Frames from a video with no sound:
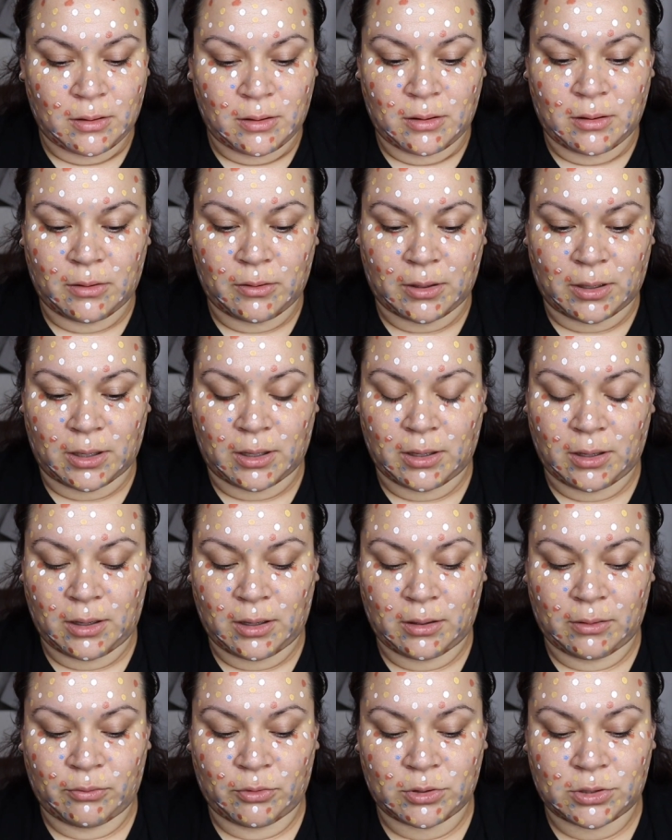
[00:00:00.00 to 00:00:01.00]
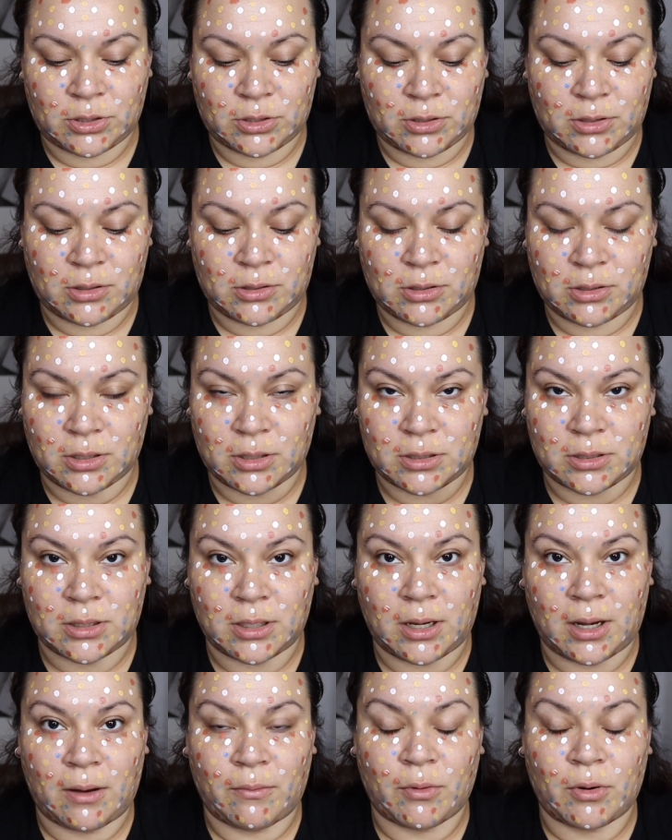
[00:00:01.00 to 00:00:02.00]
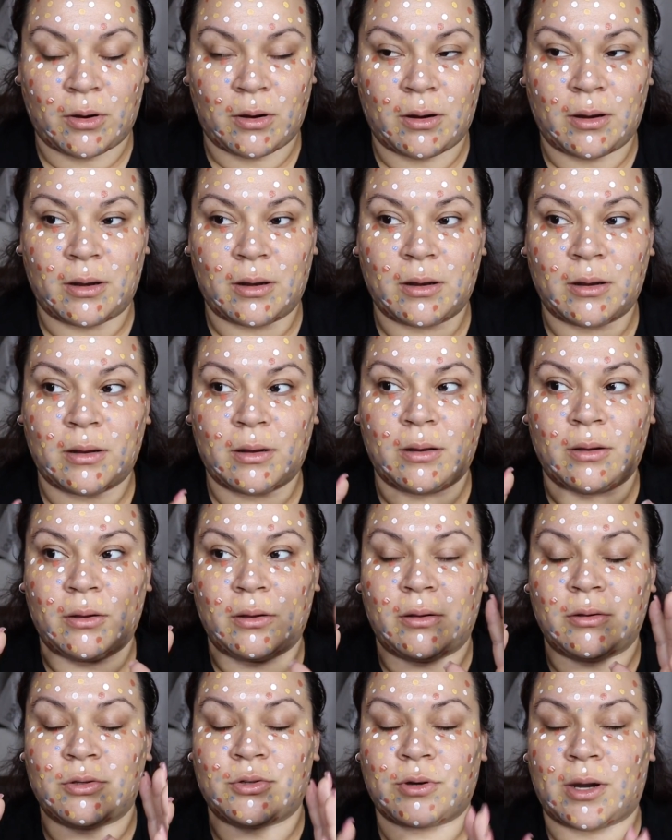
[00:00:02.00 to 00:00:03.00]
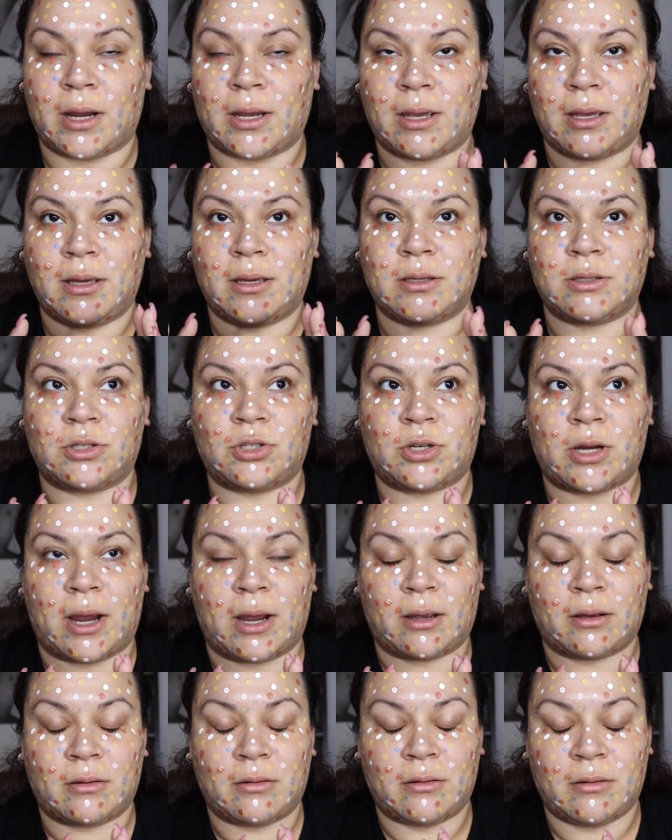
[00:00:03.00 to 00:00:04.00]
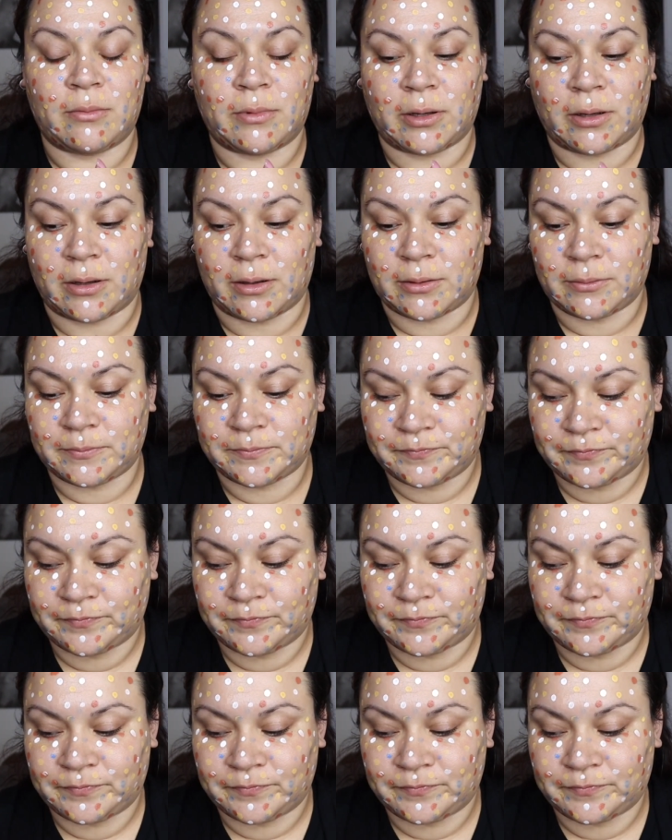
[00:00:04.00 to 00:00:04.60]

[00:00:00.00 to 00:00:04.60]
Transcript: Okay, it was just the neighbor dragging his jack. Oh my god.